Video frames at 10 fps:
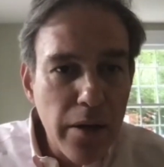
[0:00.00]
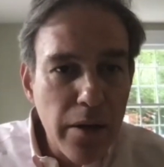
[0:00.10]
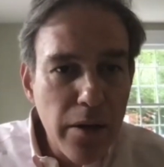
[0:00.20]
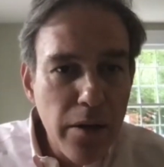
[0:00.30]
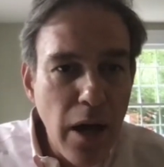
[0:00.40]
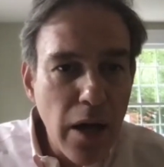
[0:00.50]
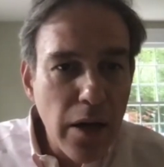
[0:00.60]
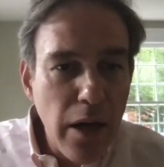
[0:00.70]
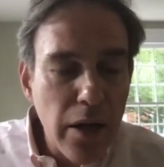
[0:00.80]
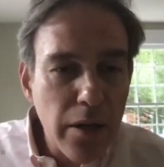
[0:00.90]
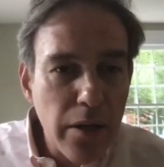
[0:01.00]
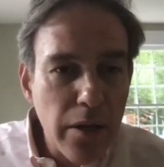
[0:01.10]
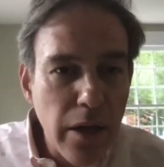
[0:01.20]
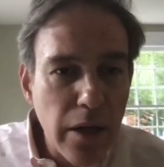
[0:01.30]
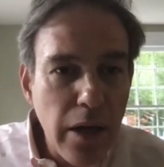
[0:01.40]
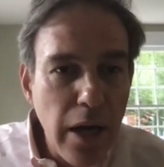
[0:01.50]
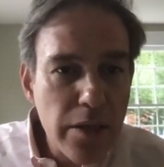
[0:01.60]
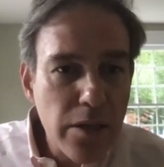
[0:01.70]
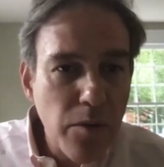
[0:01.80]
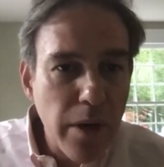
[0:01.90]
knock-on
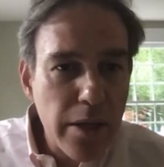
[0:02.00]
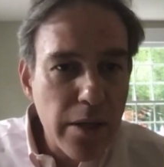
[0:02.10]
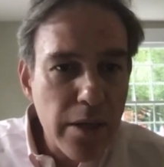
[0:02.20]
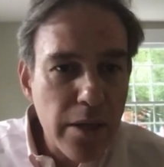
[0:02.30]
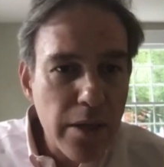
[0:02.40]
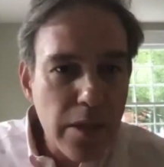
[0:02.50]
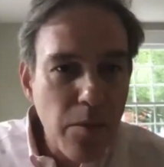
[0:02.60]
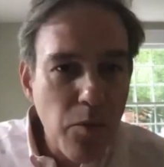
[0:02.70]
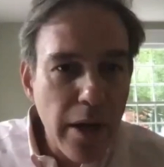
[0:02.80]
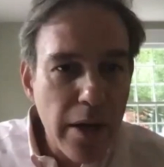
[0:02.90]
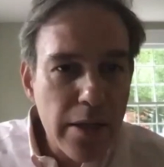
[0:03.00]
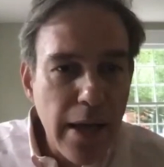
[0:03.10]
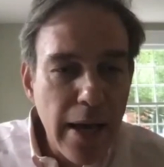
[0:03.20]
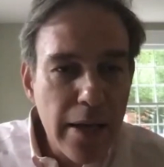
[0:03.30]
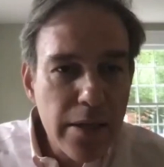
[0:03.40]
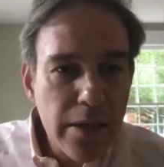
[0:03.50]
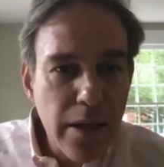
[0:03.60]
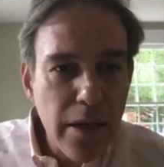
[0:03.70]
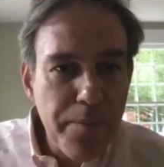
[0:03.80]
consequences, in some ways as